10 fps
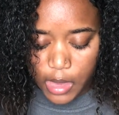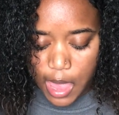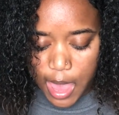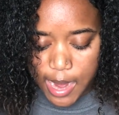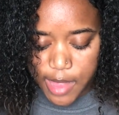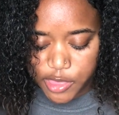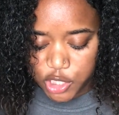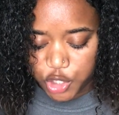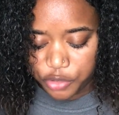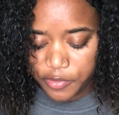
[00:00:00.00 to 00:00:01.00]
I got the
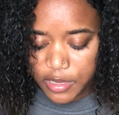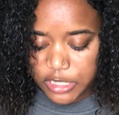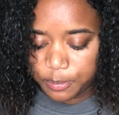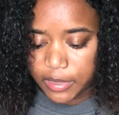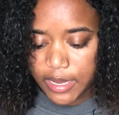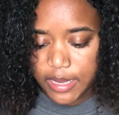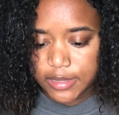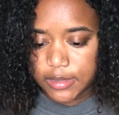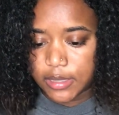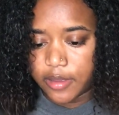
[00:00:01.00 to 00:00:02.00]
Juvia's
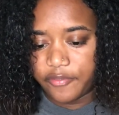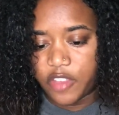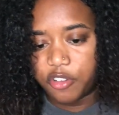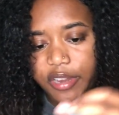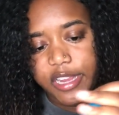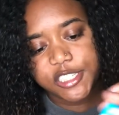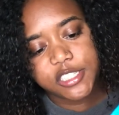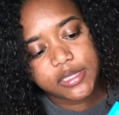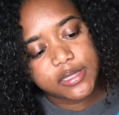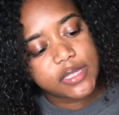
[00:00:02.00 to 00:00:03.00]
Place
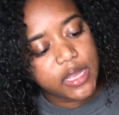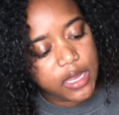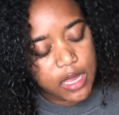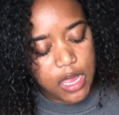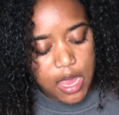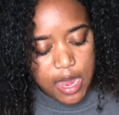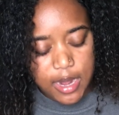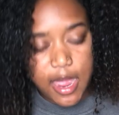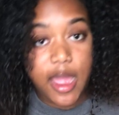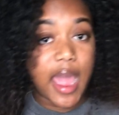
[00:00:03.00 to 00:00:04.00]
foundation stick.
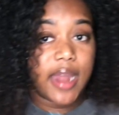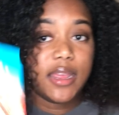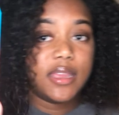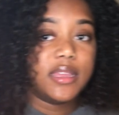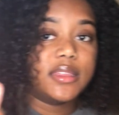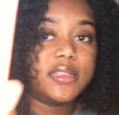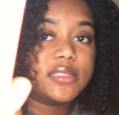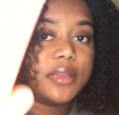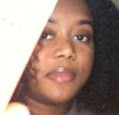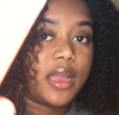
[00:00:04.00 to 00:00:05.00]
Now, I didn't get this
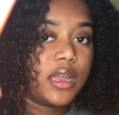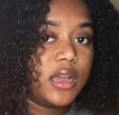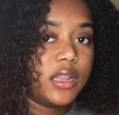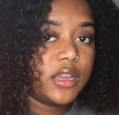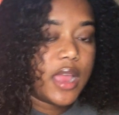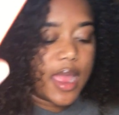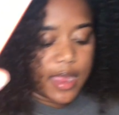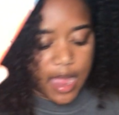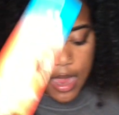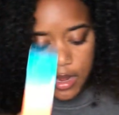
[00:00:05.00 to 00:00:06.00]
in my color. I
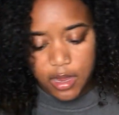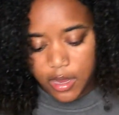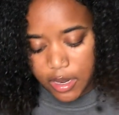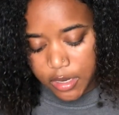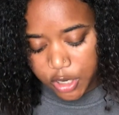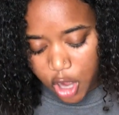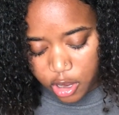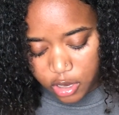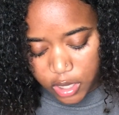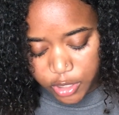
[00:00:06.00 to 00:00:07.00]
got it in a
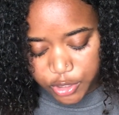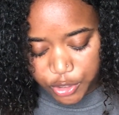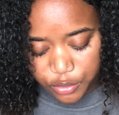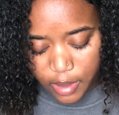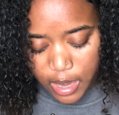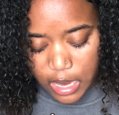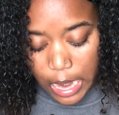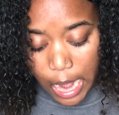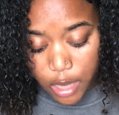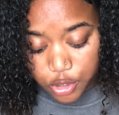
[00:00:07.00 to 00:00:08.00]
darker color to do like a
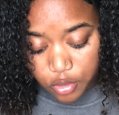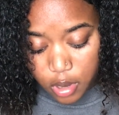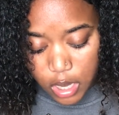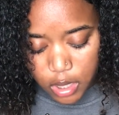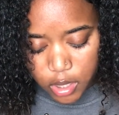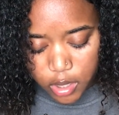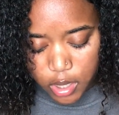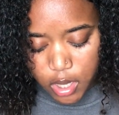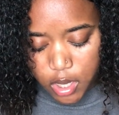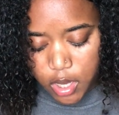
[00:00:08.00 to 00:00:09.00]
contour color,
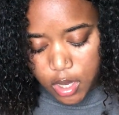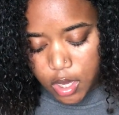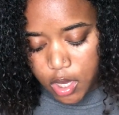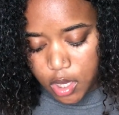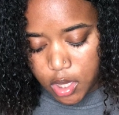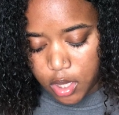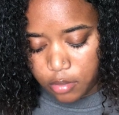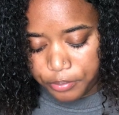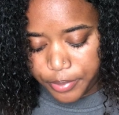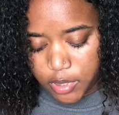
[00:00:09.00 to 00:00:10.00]

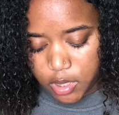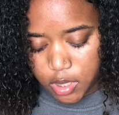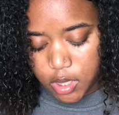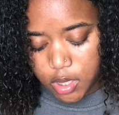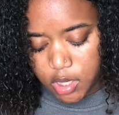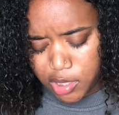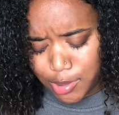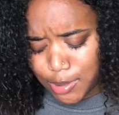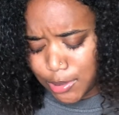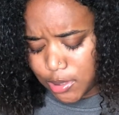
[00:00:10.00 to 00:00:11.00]
but
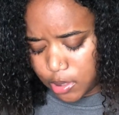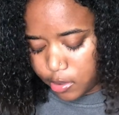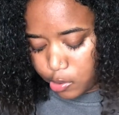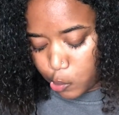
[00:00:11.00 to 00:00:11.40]
it's a little